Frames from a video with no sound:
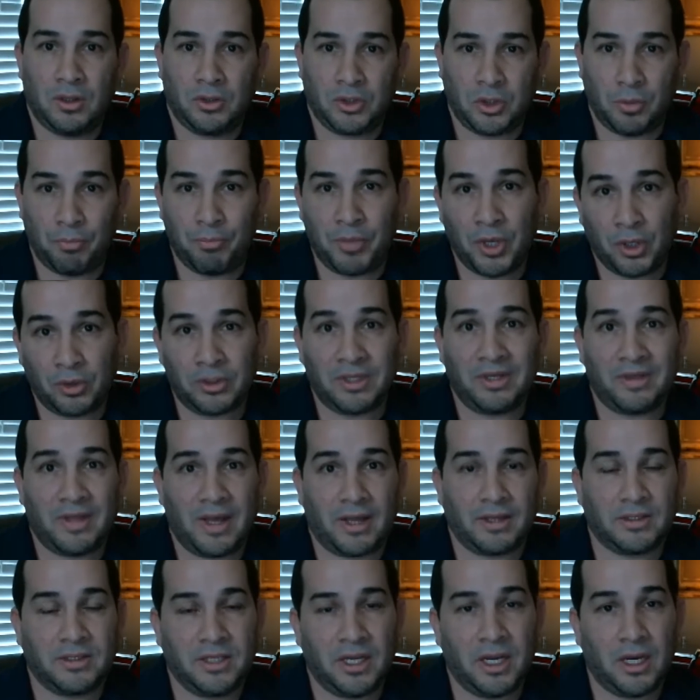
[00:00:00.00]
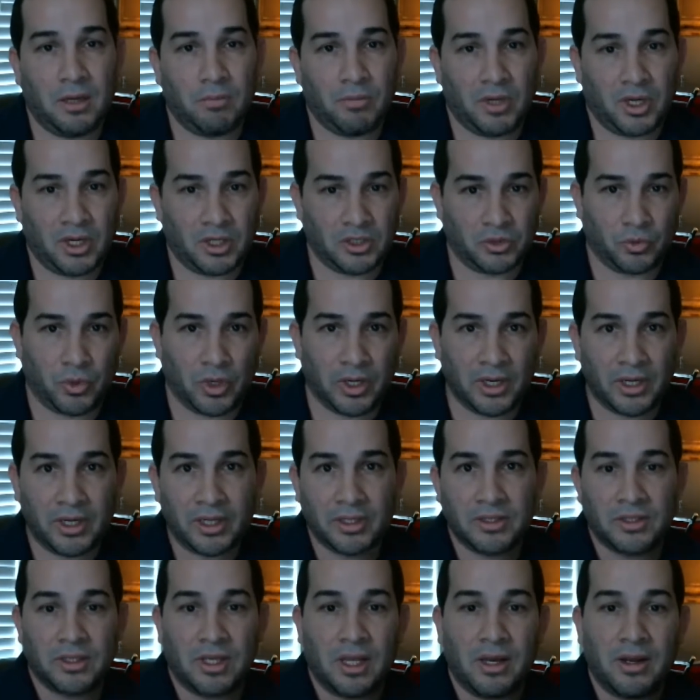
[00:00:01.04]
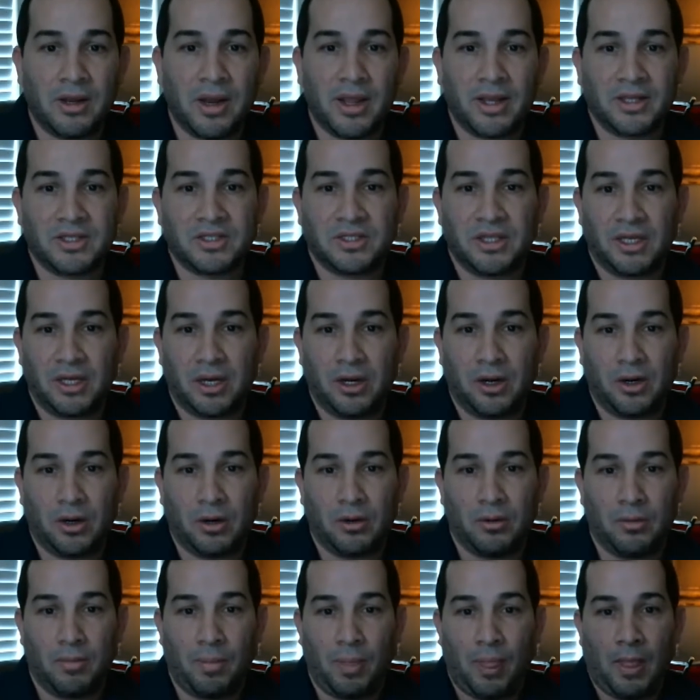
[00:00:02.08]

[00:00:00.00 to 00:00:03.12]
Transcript: to building that team, because we're going to get to that next thing here.